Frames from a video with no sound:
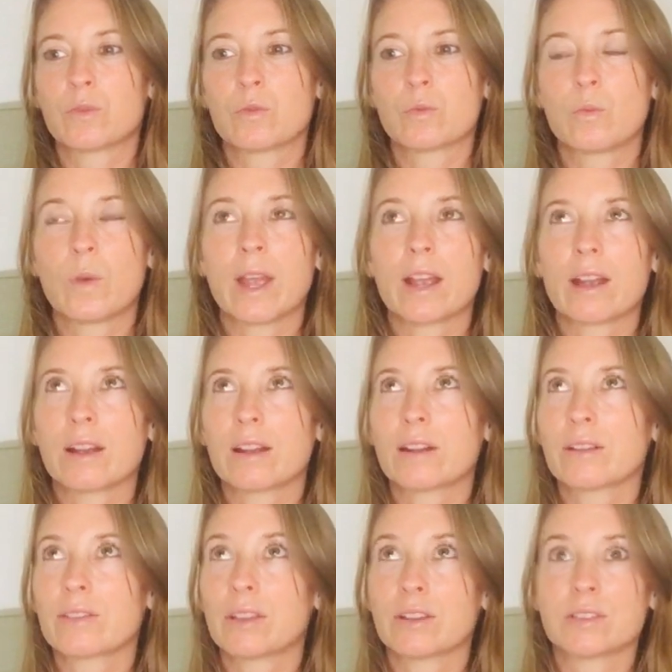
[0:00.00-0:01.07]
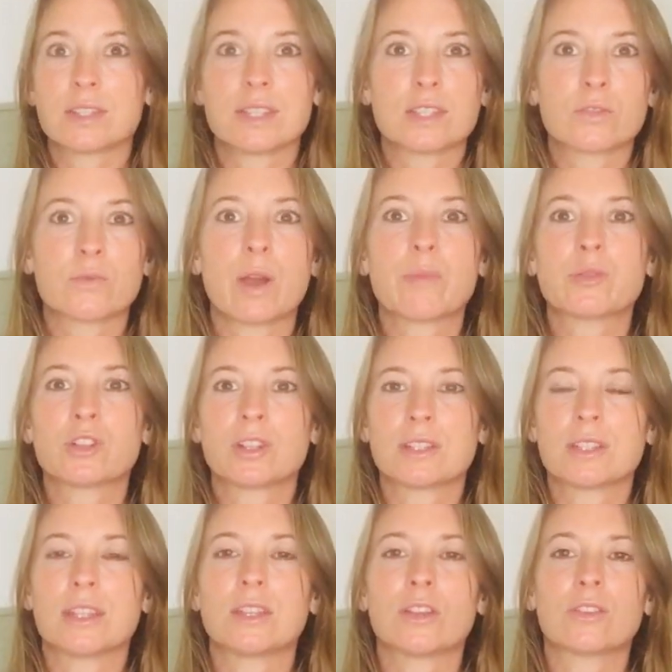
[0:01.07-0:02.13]
where there's disruptions
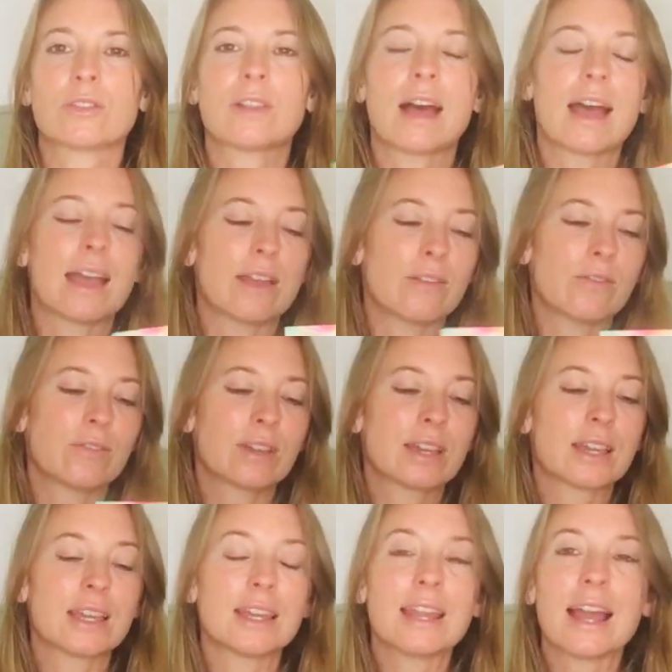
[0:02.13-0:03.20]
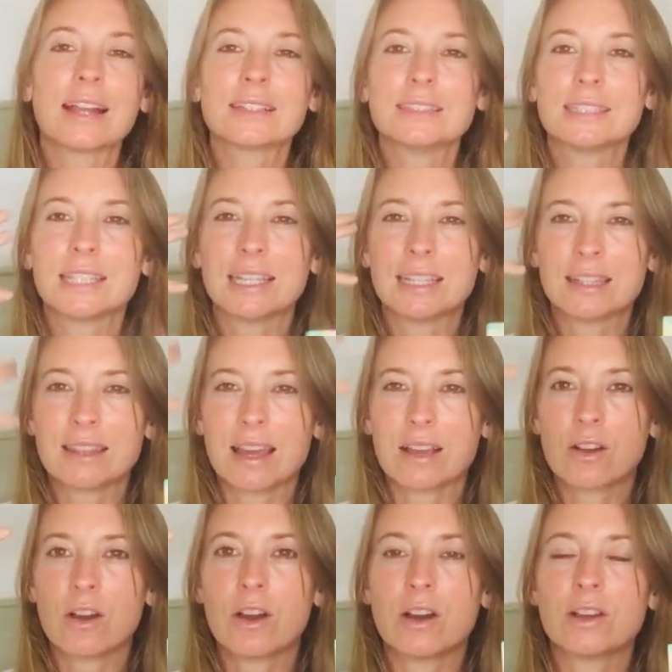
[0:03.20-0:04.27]
in your life, connecting into that
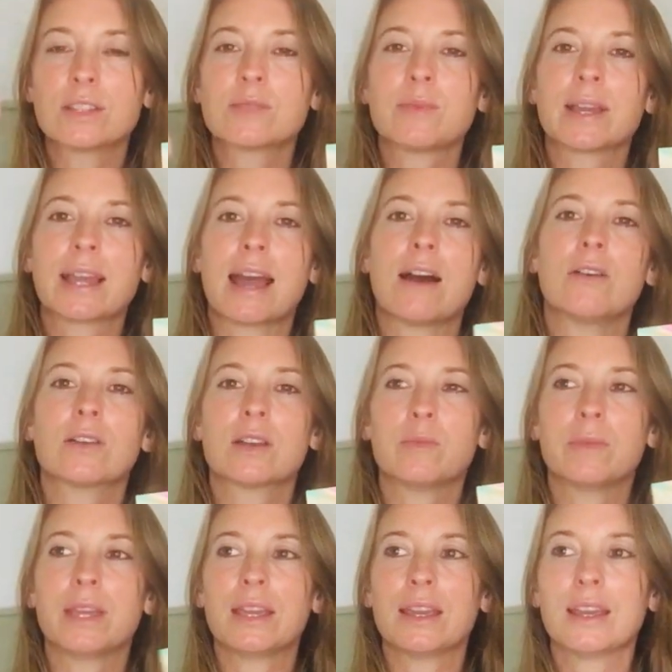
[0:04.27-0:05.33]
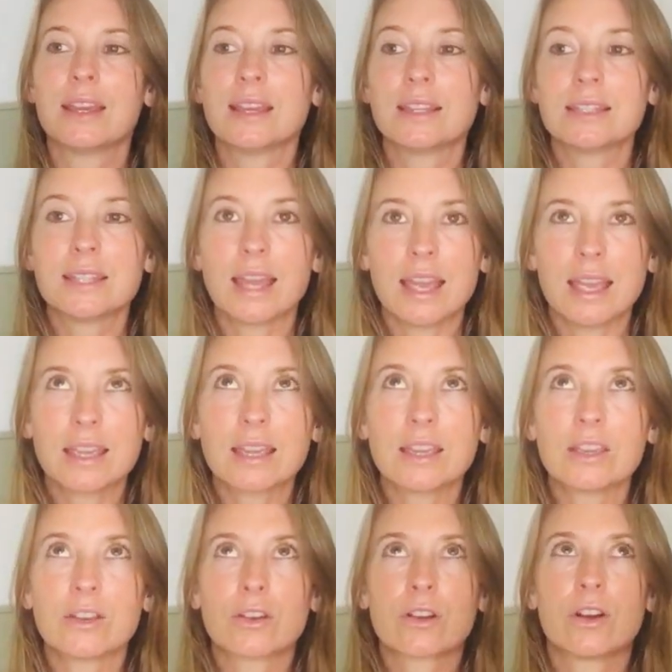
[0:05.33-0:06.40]
cosmic alchemy, taking
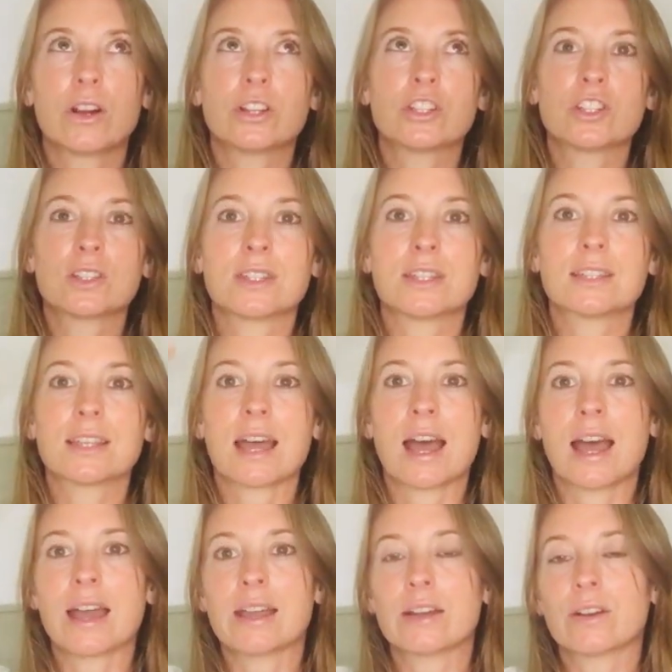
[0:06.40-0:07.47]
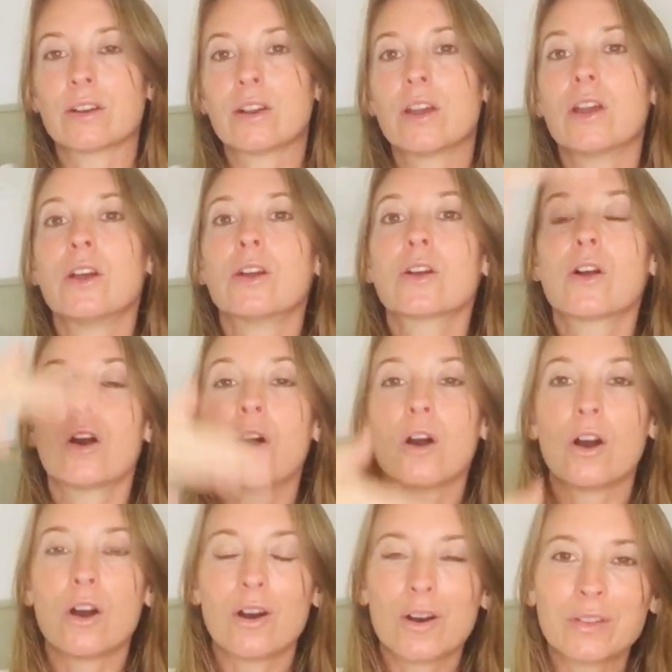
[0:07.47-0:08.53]
your consciousness higher,
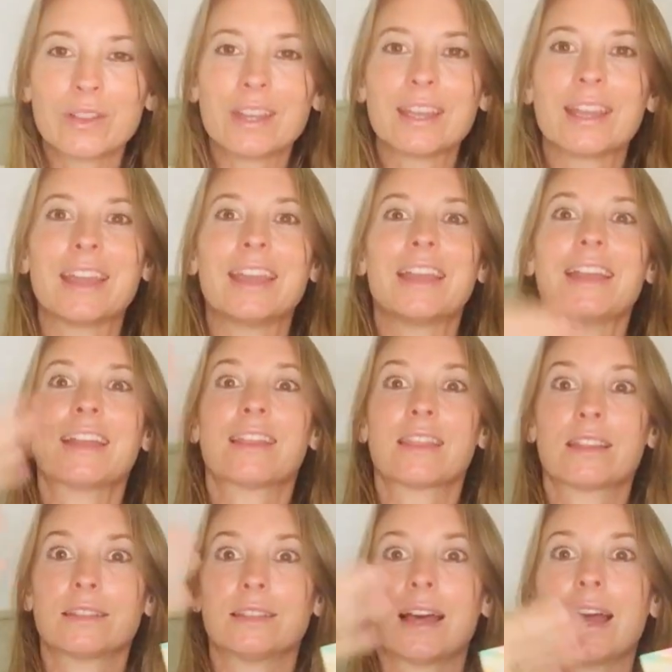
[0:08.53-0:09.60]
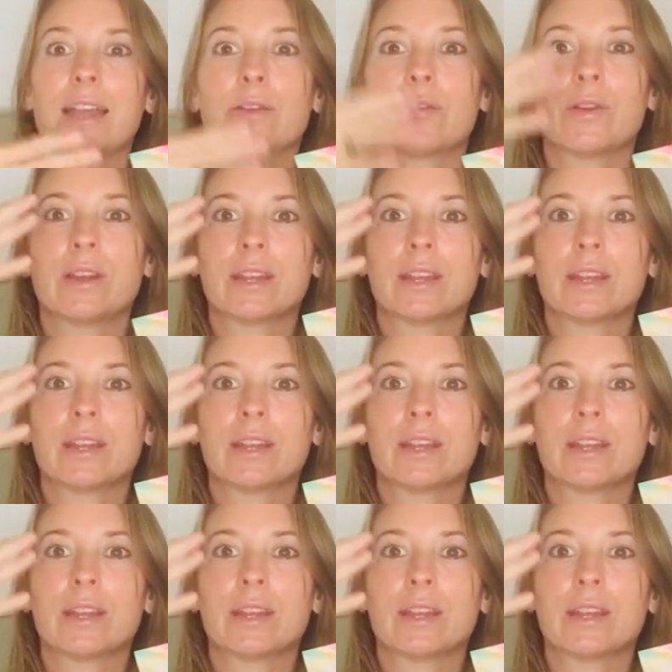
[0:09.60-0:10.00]
calling in the Lyran